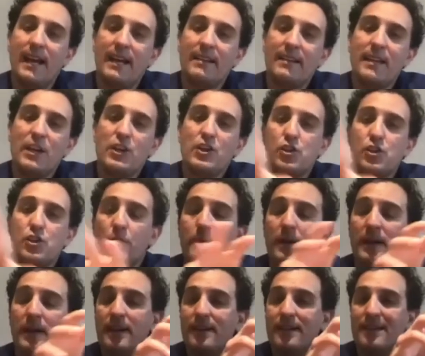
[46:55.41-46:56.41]
they should
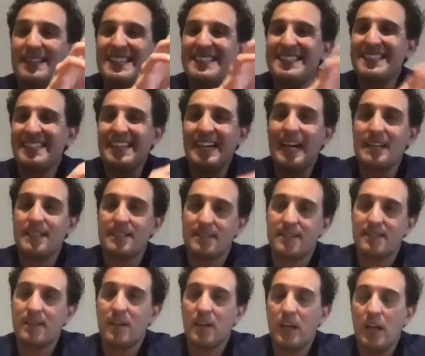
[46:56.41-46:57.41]
be
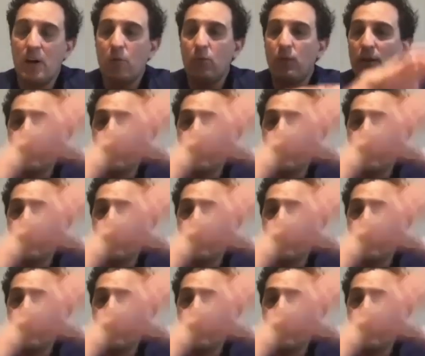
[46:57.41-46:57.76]
discussed with